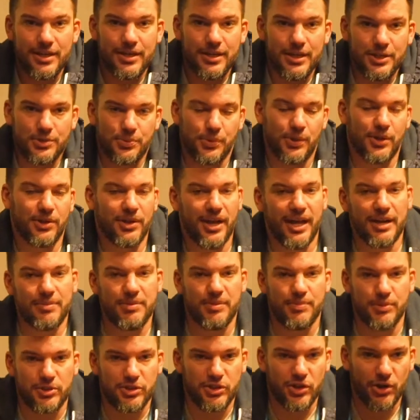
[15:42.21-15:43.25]
It's what a lot of
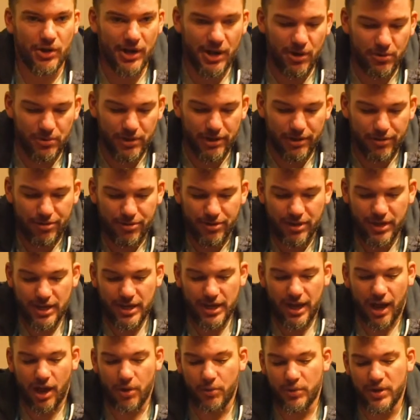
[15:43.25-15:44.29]
people start out with.
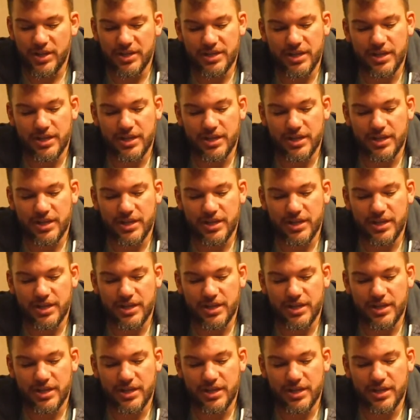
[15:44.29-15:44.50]
I wouldn't